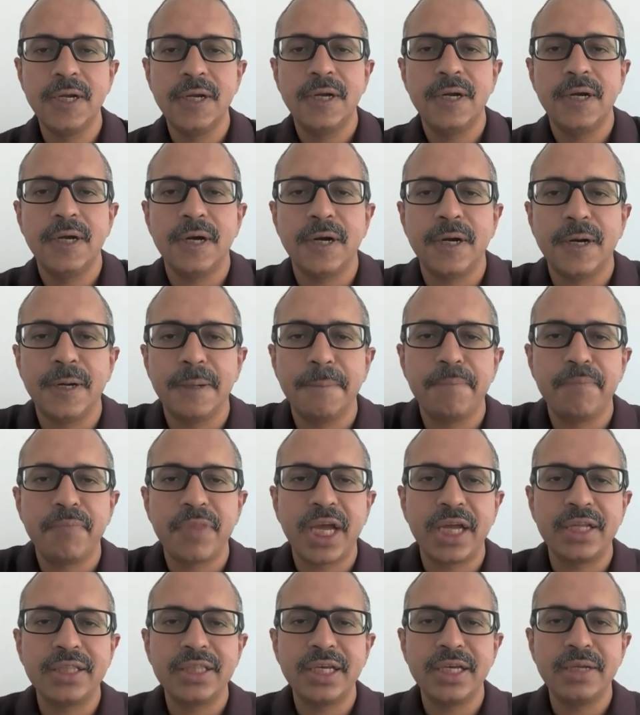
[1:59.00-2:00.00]

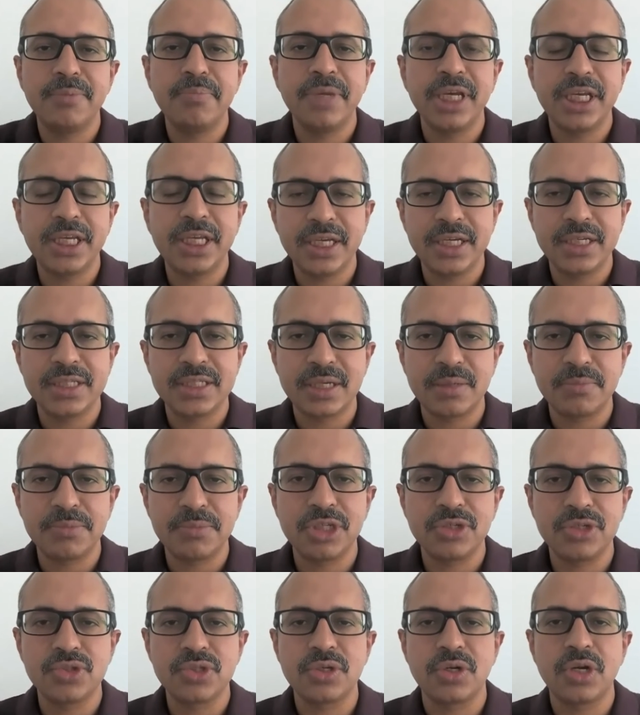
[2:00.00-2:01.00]
and then making
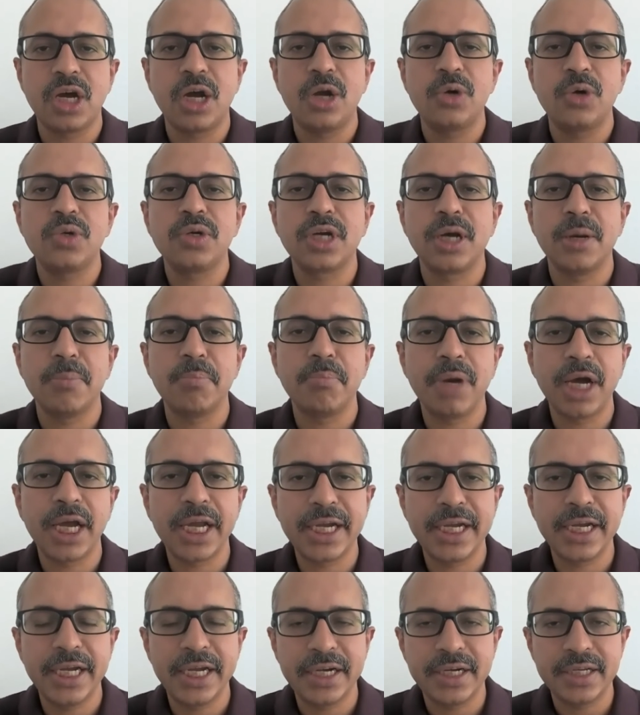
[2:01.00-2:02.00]
assumptions on how to
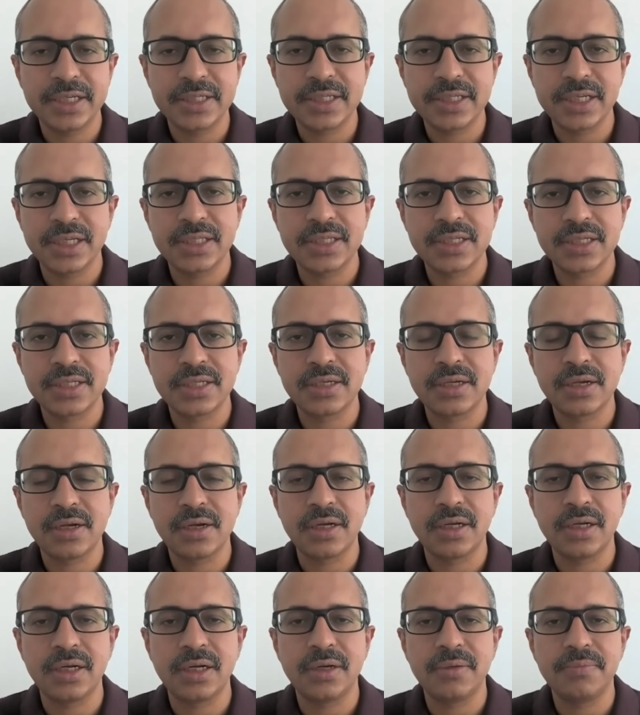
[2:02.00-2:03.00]
combine data sets.
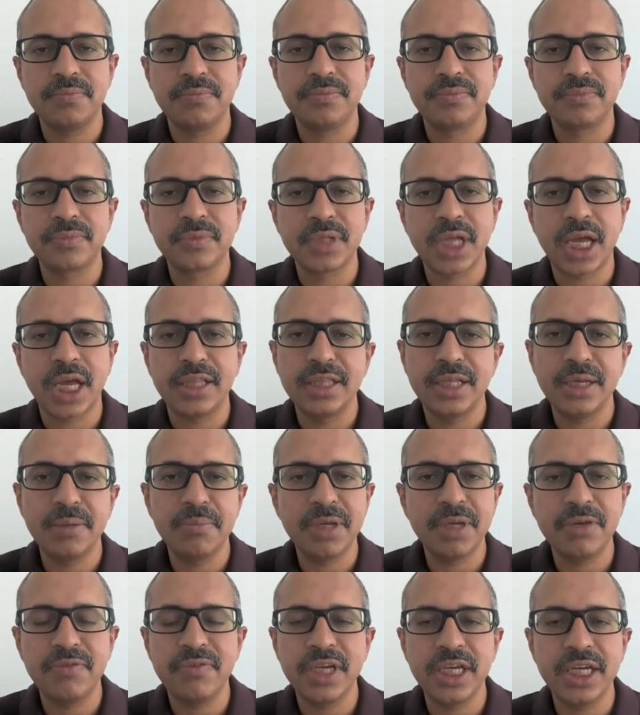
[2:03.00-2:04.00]
And they
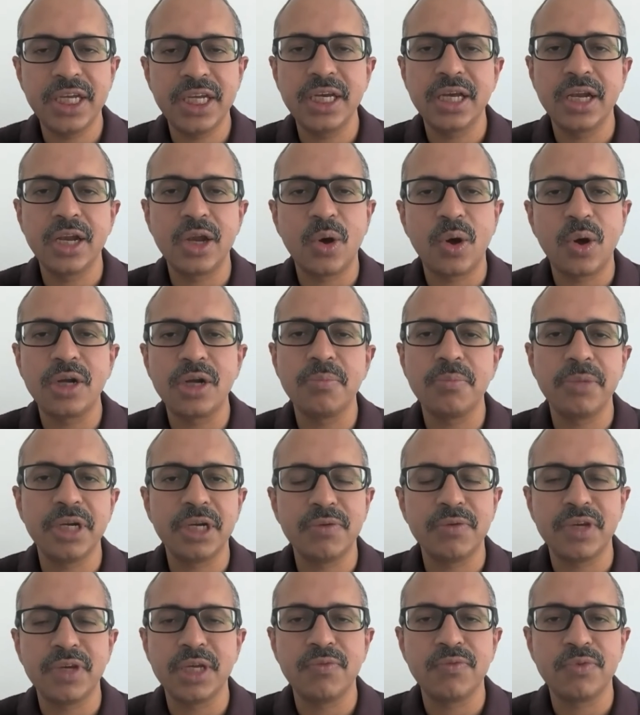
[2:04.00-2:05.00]
may vary a lot
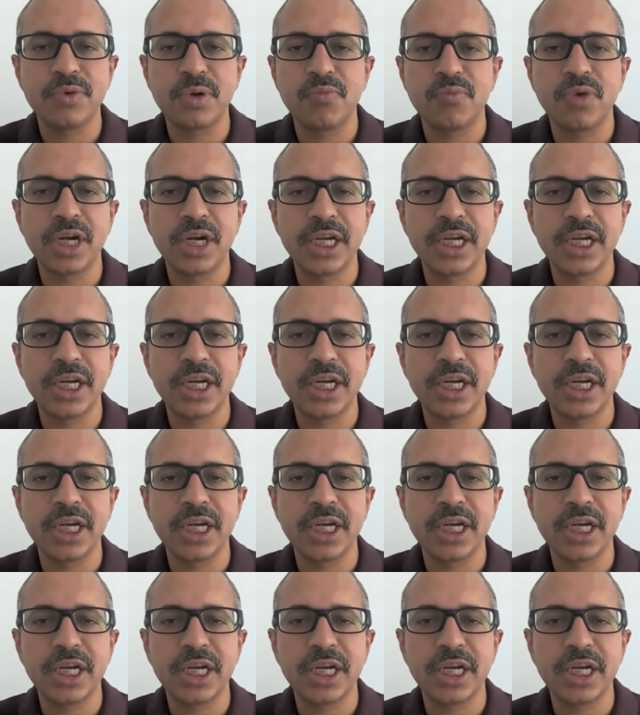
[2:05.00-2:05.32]
from one